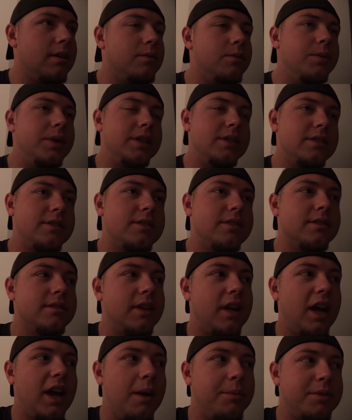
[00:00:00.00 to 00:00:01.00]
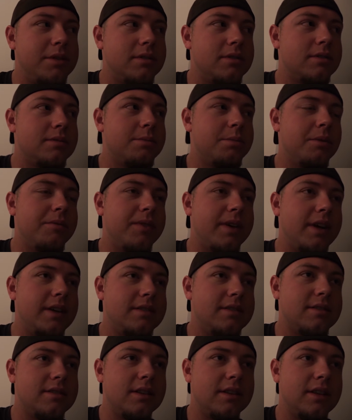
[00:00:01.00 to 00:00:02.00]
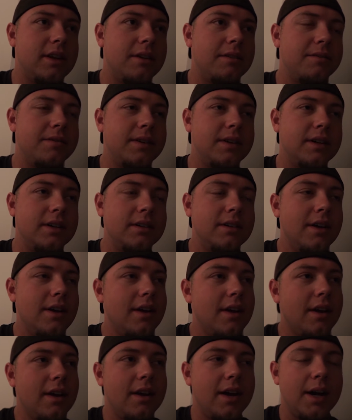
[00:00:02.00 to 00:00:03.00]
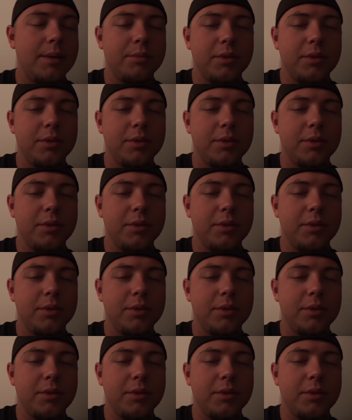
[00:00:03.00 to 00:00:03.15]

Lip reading: which helps prevent a lot of high